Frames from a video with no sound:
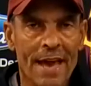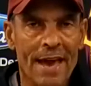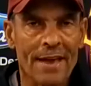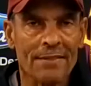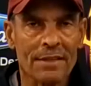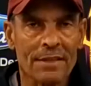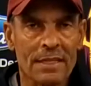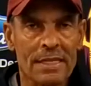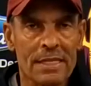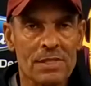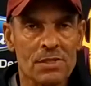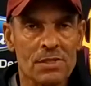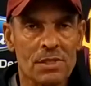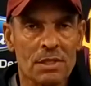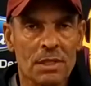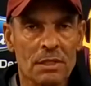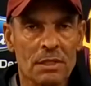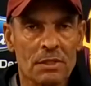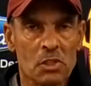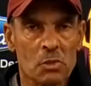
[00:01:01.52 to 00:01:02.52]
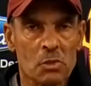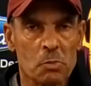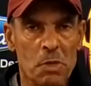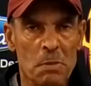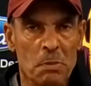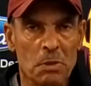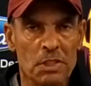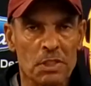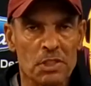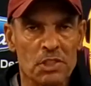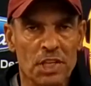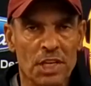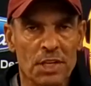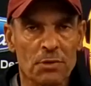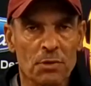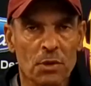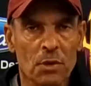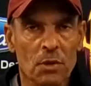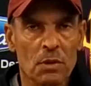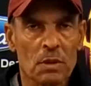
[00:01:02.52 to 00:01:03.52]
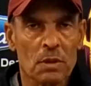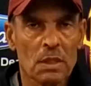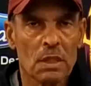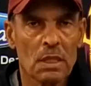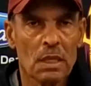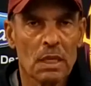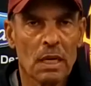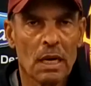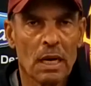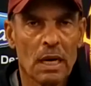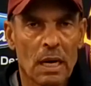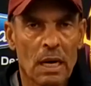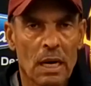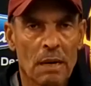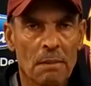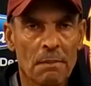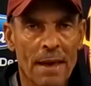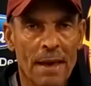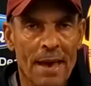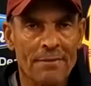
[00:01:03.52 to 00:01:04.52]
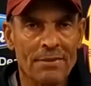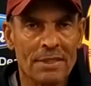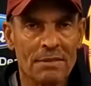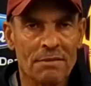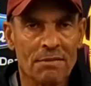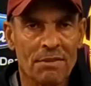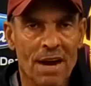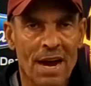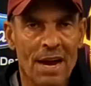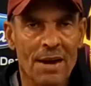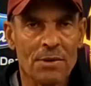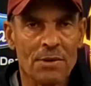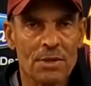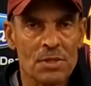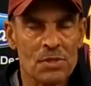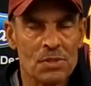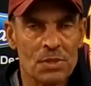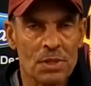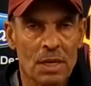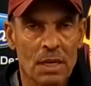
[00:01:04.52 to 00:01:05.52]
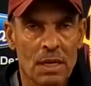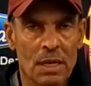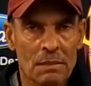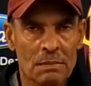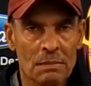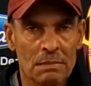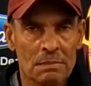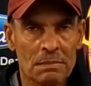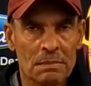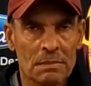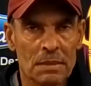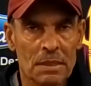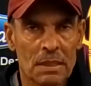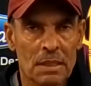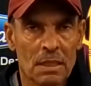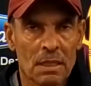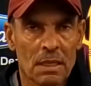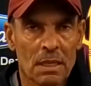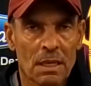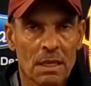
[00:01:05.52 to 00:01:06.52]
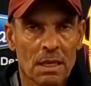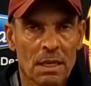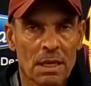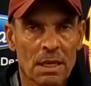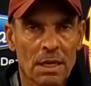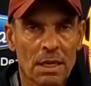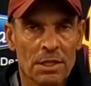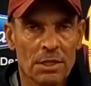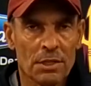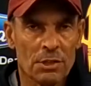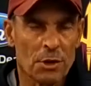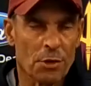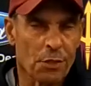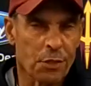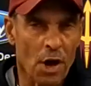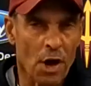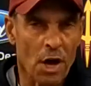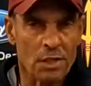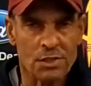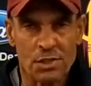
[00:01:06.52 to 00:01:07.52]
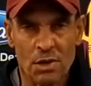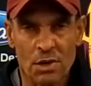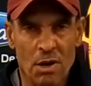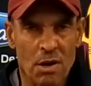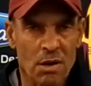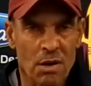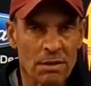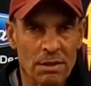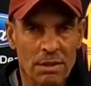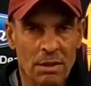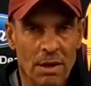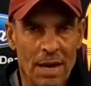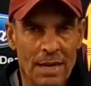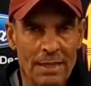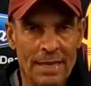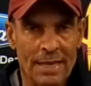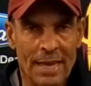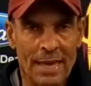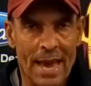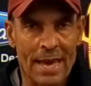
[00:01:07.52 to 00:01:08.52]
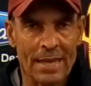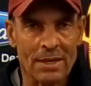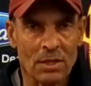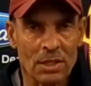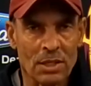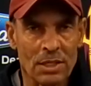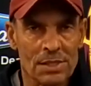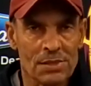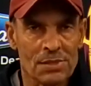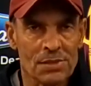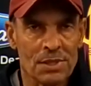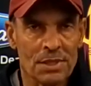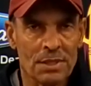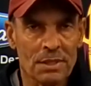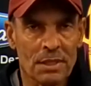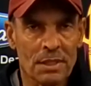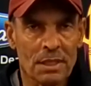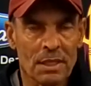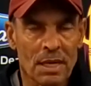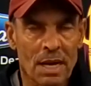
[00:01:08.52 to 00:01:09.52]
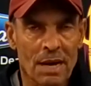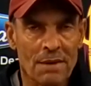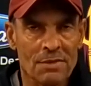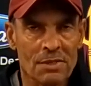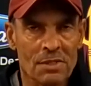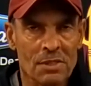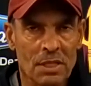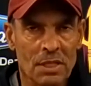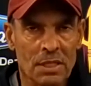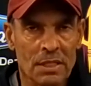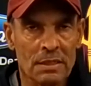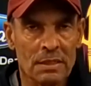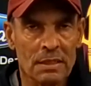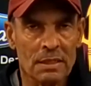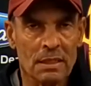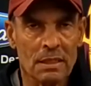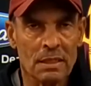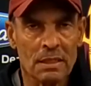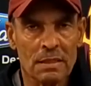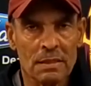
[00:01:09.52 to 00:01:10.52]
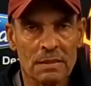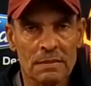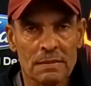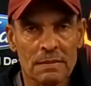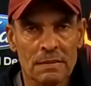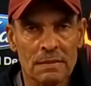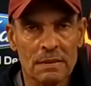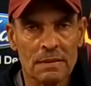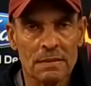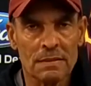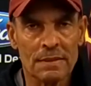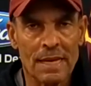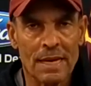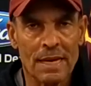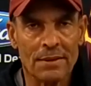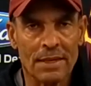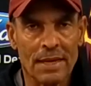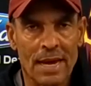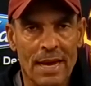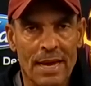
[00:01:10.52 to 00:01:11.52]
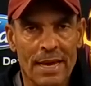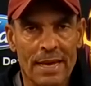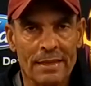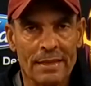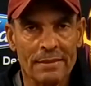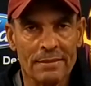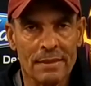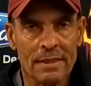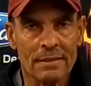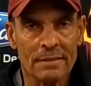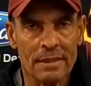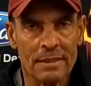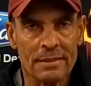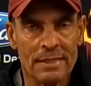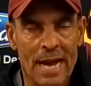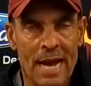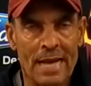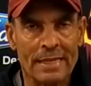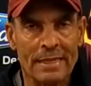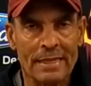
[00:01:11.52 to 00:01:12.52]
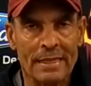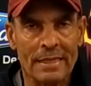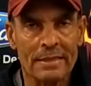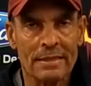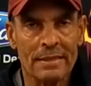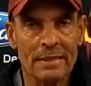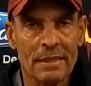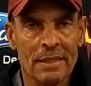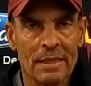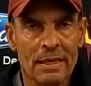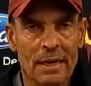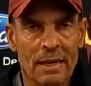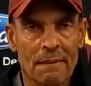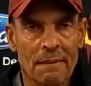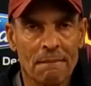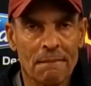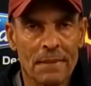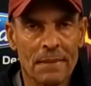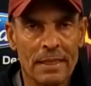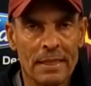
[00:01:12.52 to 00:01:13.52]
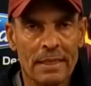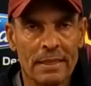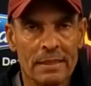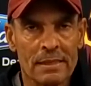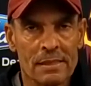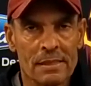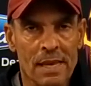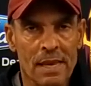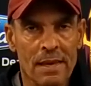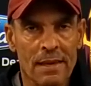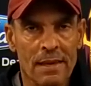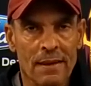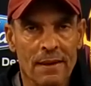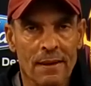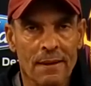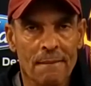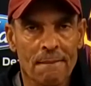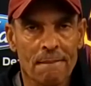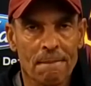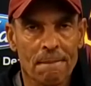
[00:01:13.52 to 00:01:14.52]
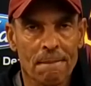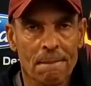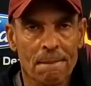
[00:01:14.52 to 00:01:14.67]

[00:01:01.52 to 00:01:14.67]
athletes and just people in general having the virus, you know, your thoughts are, you know, how do you handle this? And obviously, now that I had gotten it, it is a